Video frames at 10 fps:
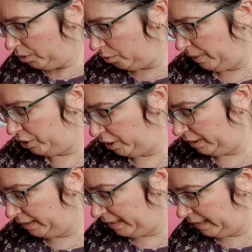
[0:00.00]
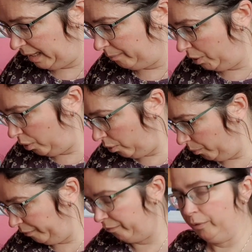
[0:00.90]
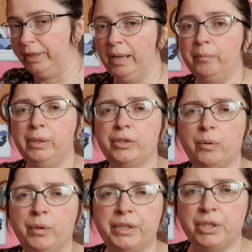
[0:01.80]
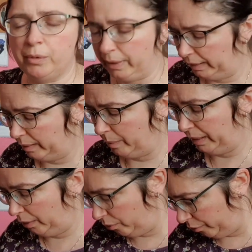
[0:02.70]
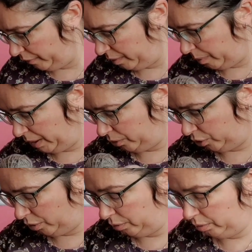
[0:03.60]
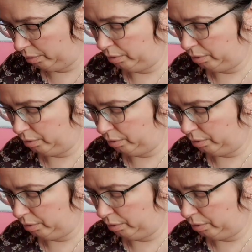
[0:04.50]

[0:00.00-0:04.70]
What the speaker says: So as you can see, I'm not up the front yet, plus I wanted to do it a little bit longer in the picture.